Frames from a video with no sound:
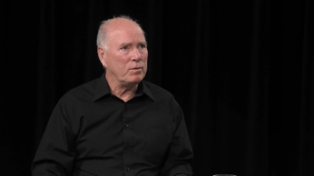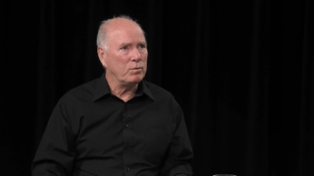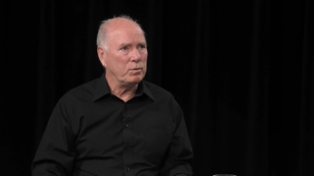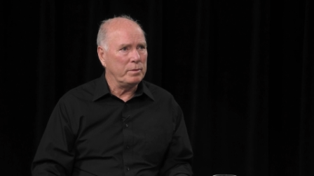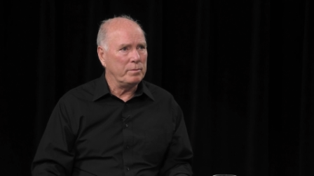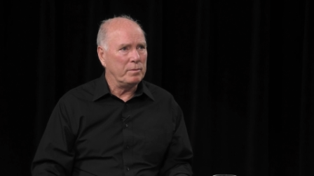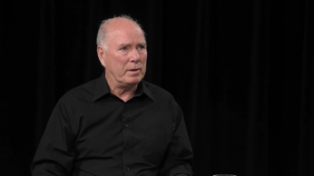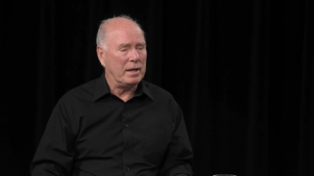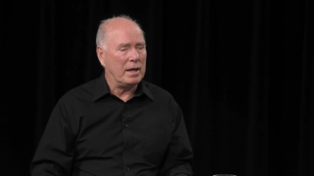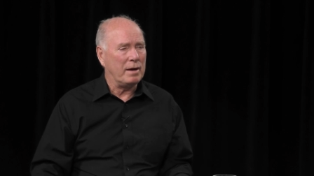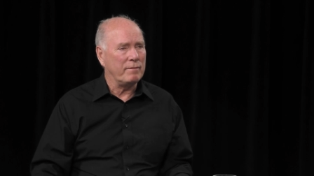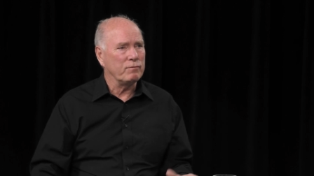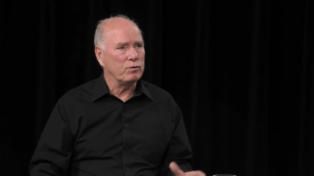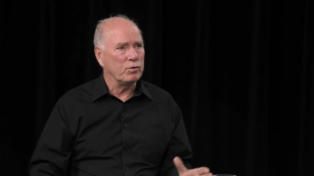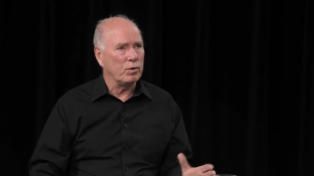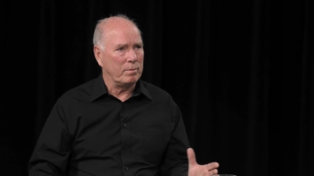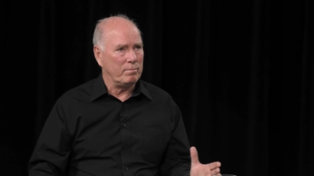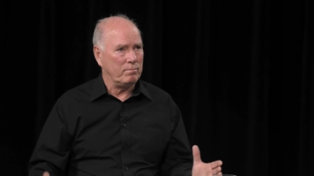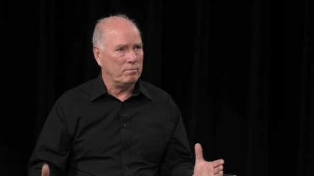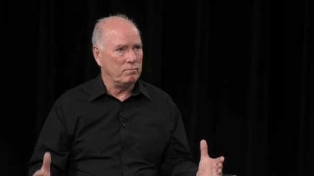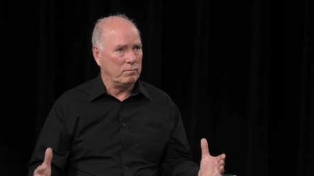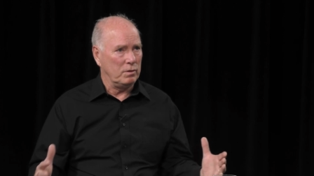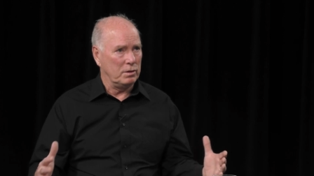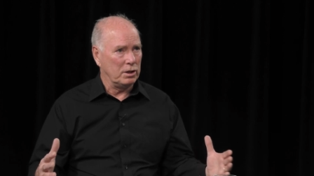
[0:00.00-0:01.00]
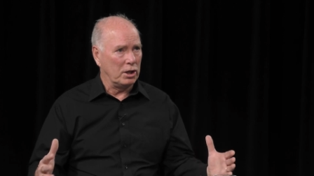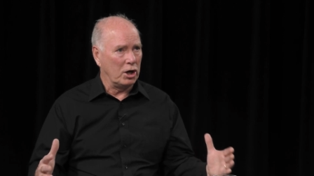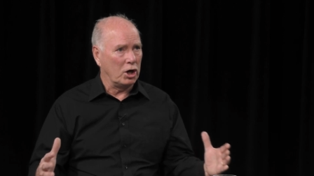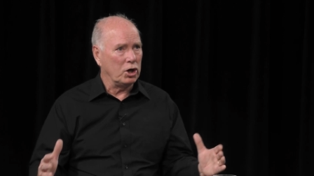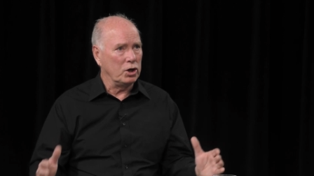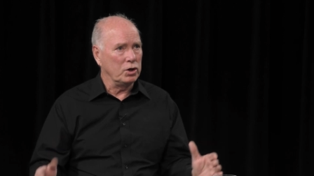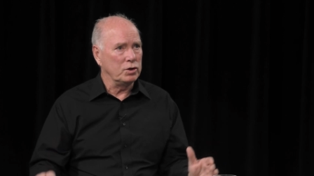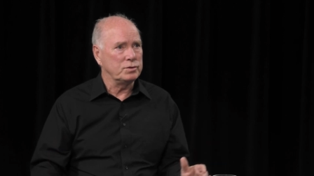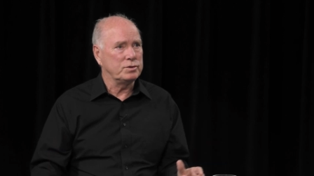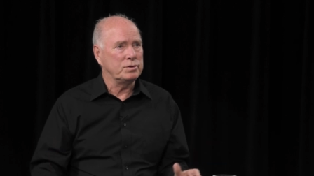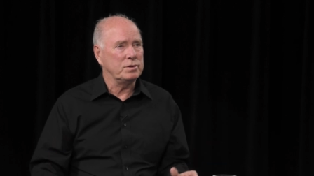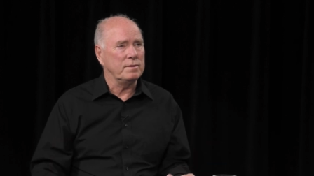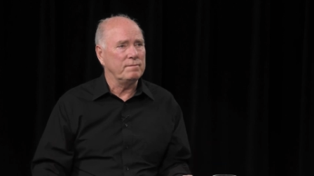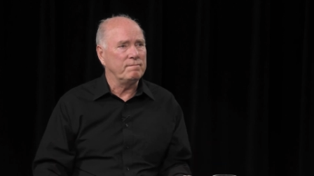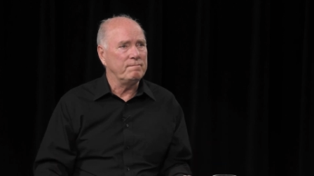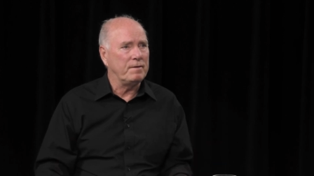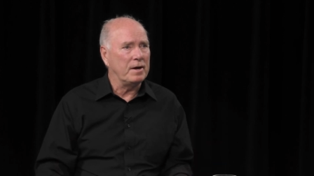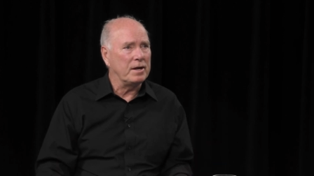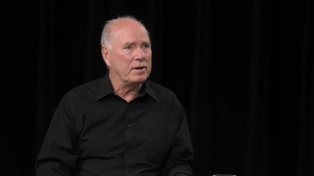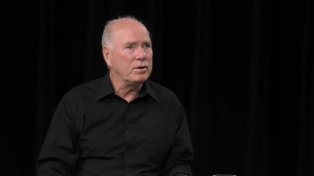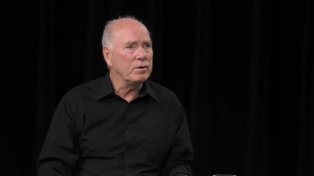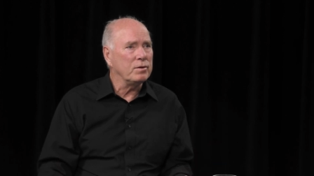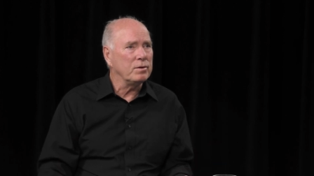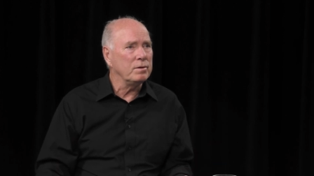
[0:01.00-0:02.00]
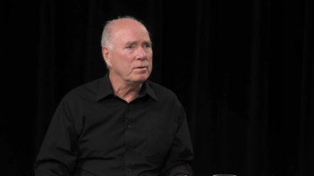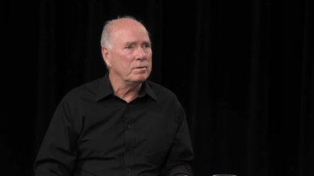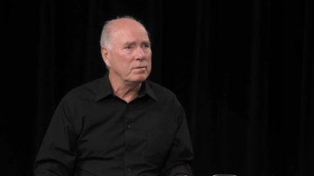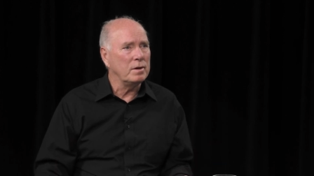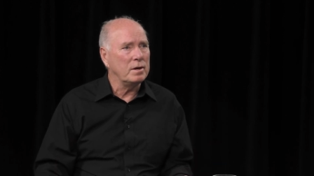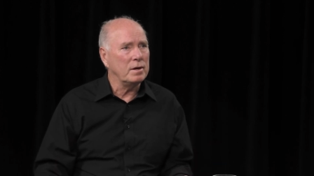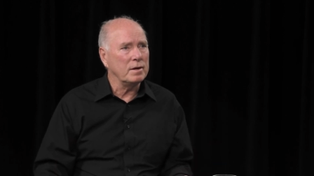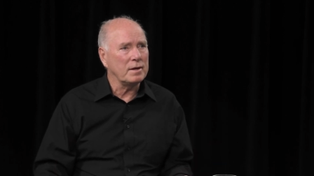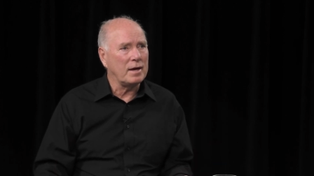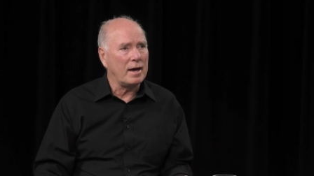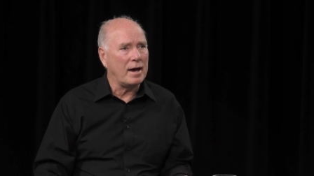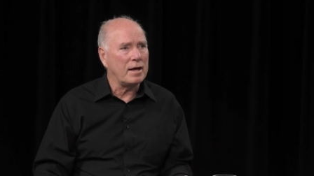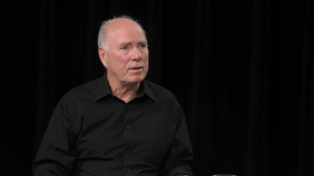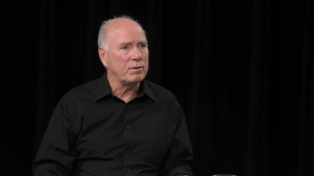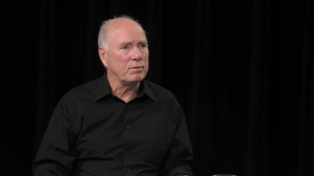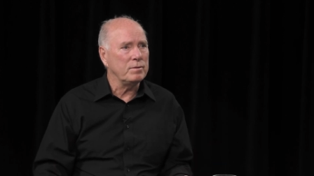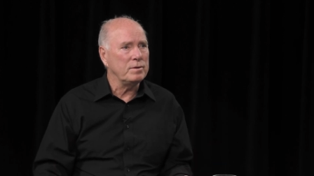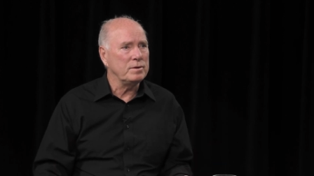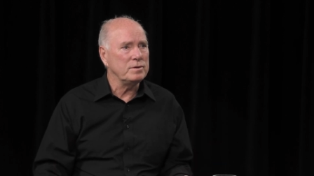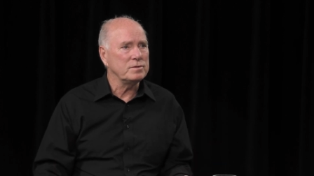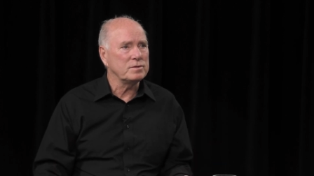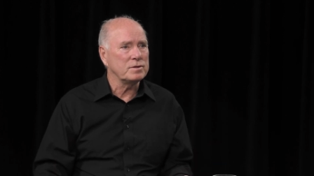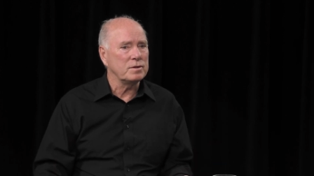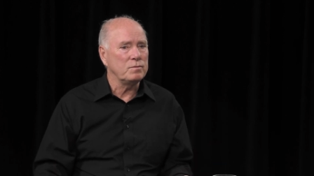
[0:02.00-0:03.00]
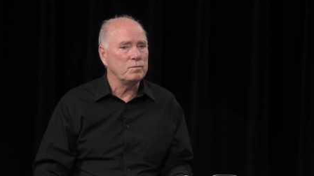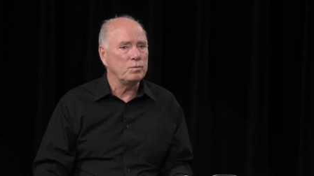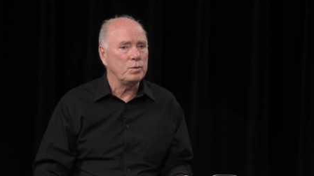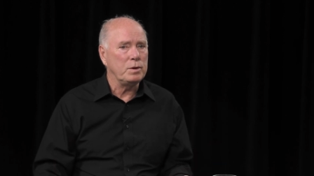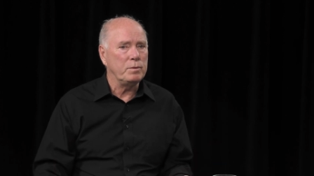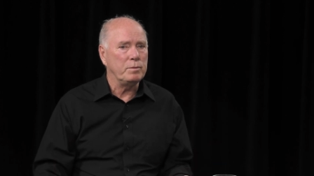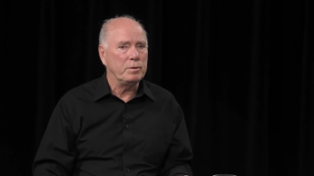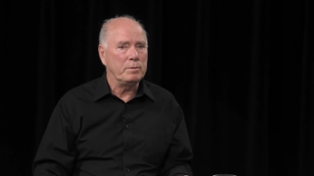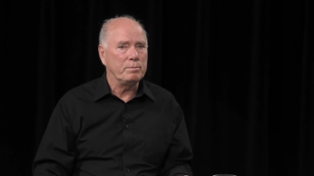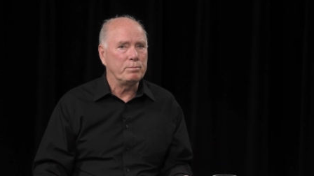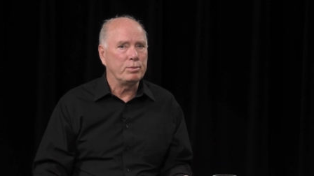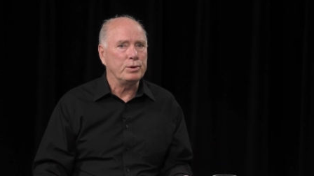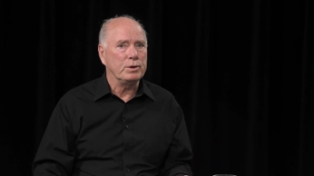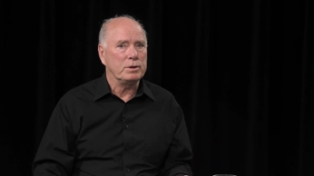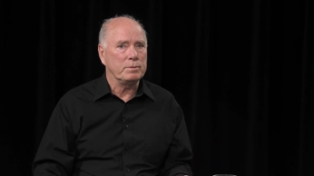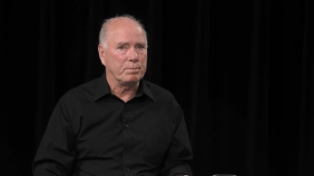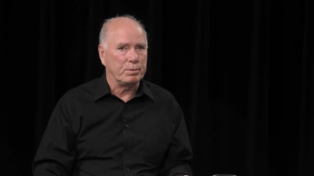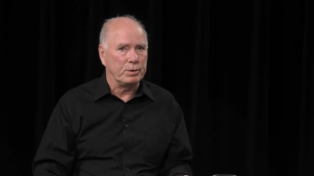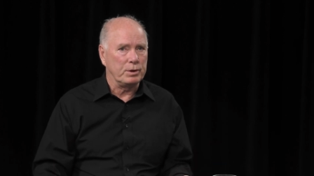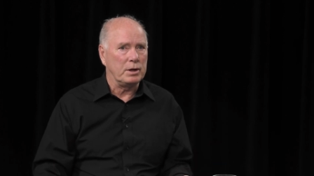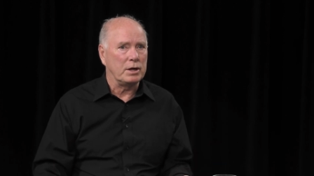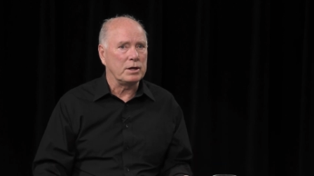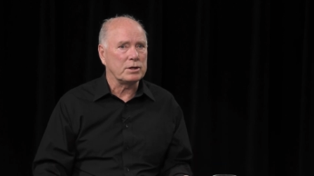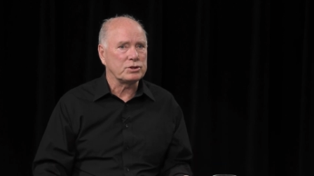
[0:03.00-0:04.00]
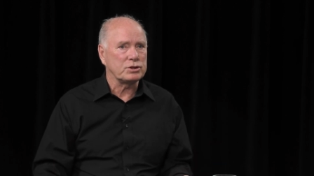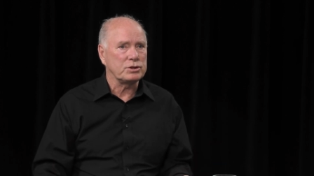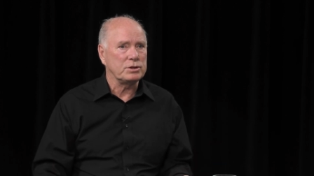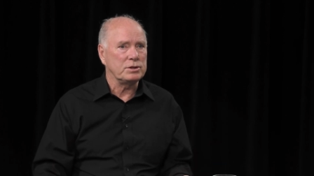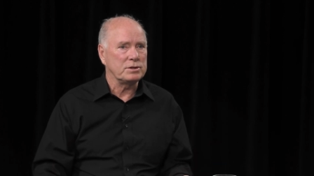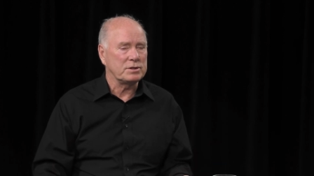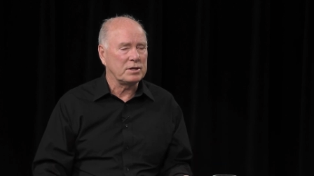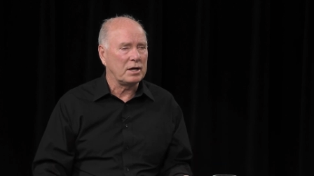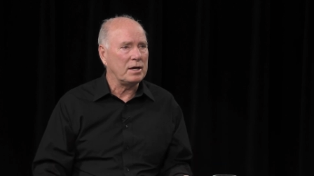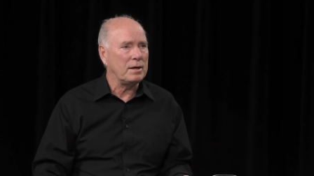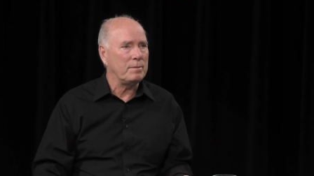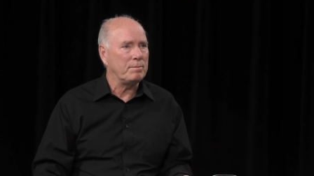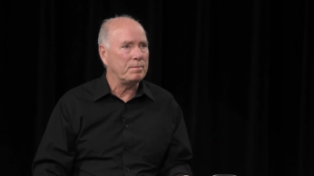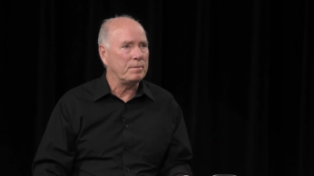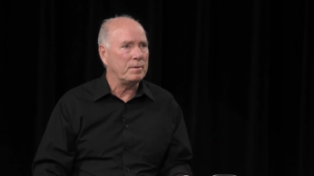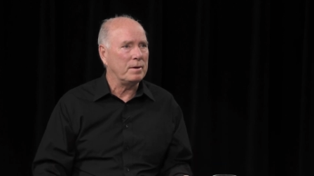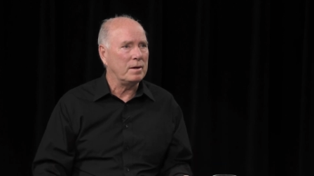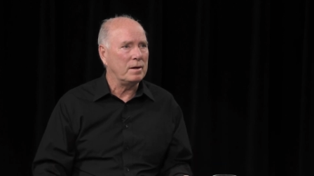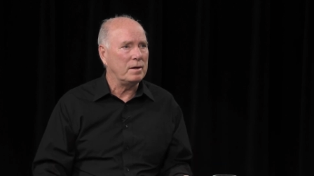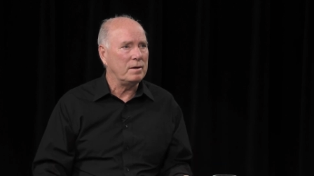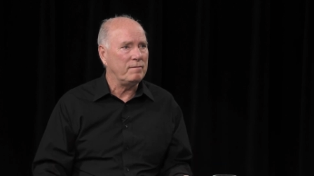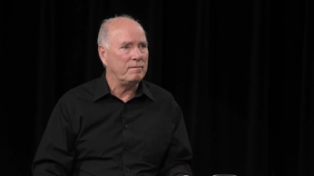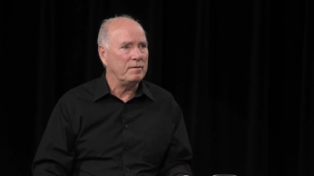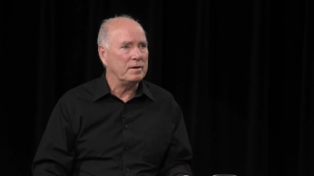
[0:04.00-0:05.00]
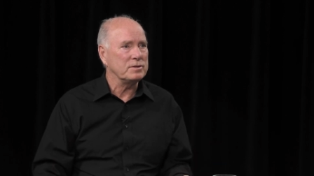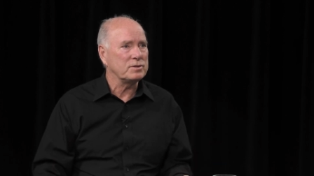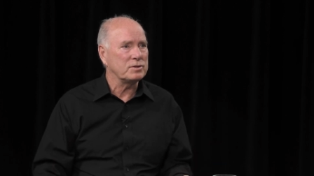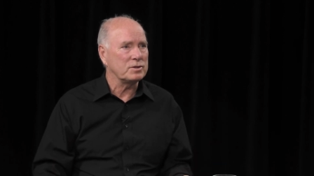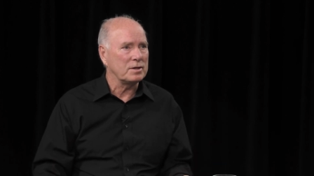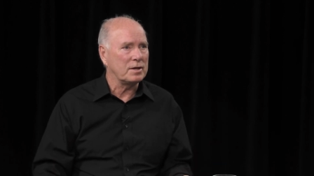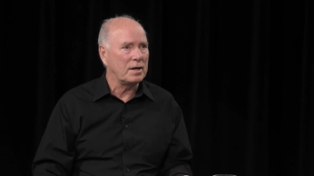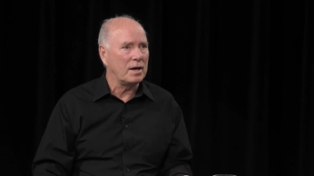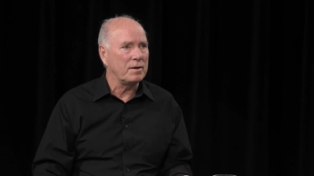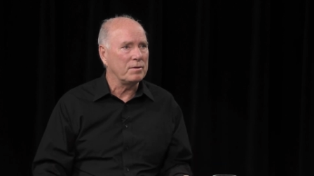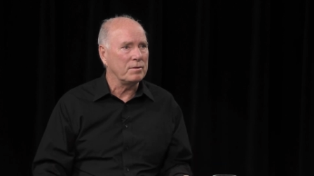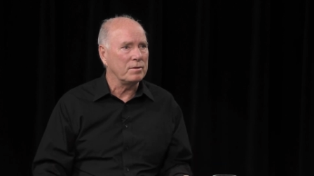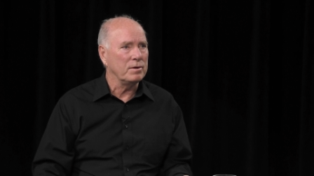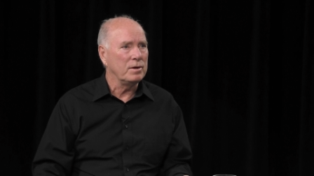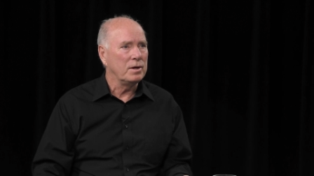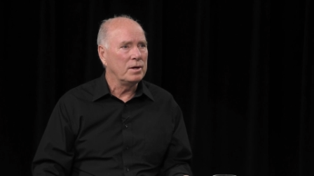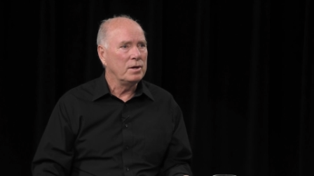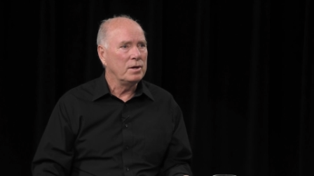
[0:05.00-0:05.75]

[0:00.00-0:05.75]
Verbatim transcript: We would have great large uh, vendor gatherings and we would put production type uh, events together